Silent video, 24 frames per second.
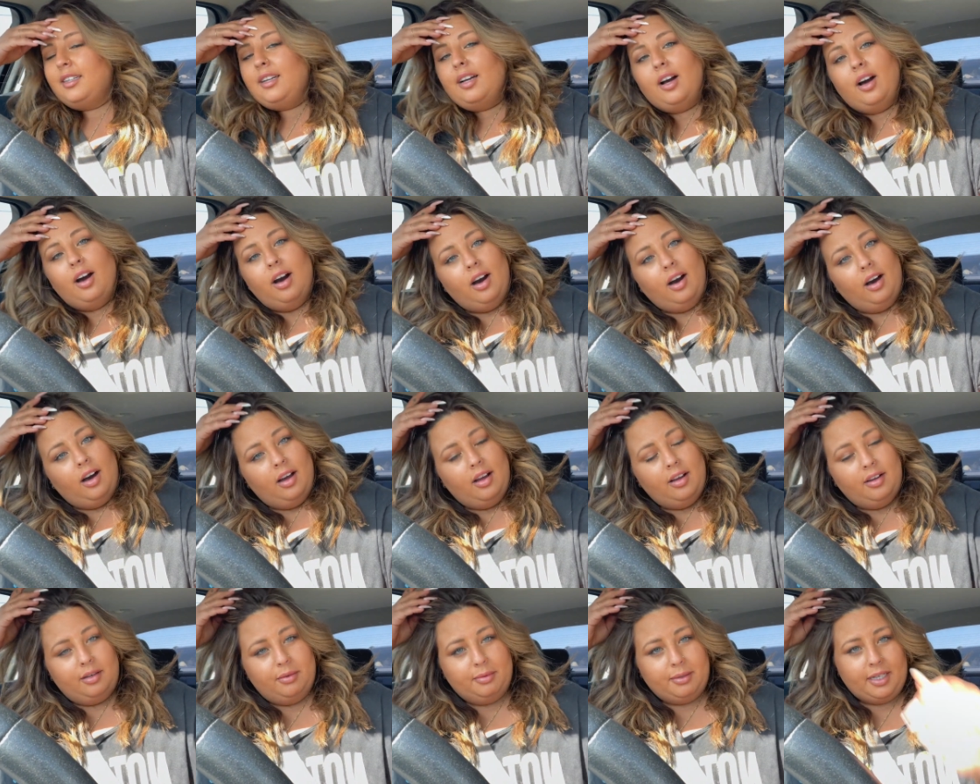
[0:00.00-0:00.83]
huh,
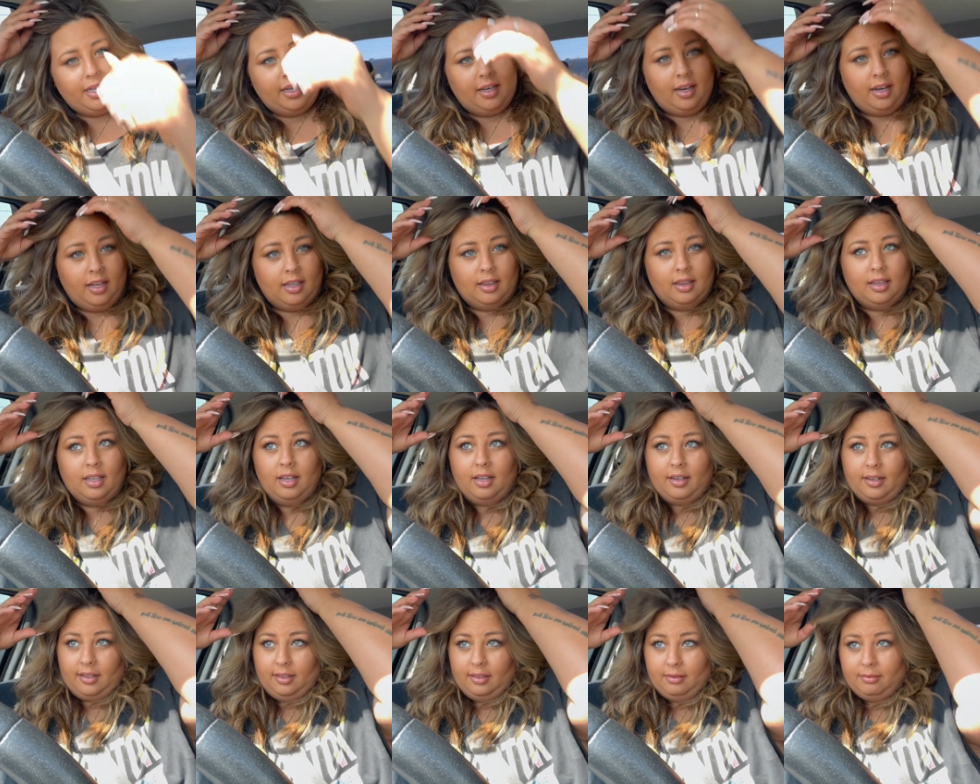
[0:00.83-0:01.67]
we got a
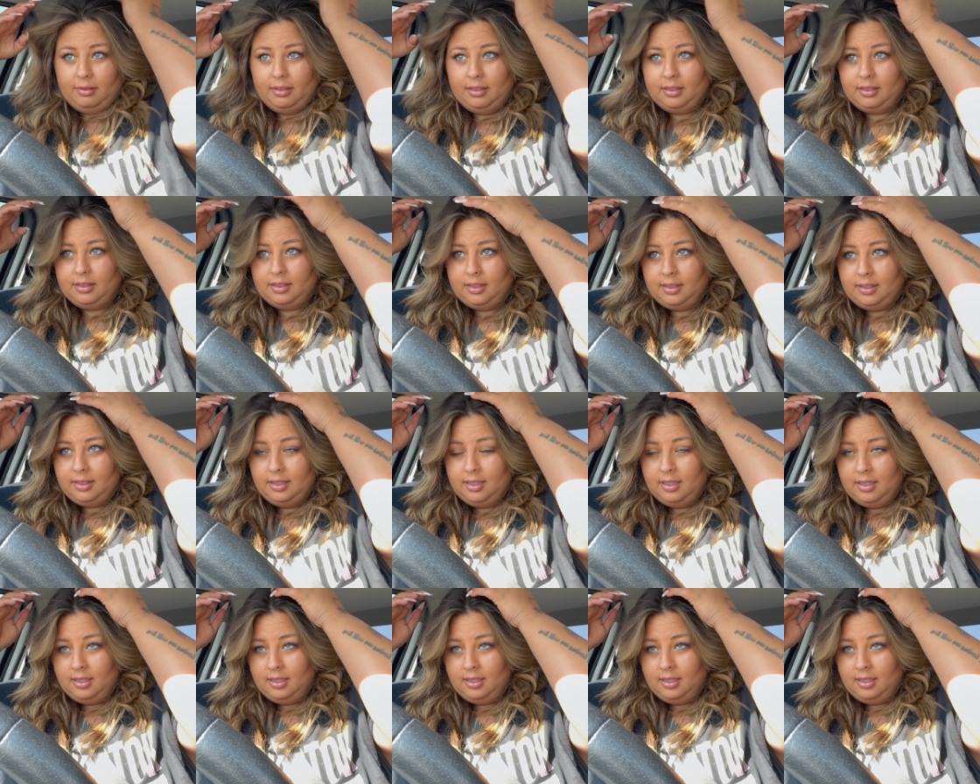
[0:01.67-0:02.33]
lot of good ones.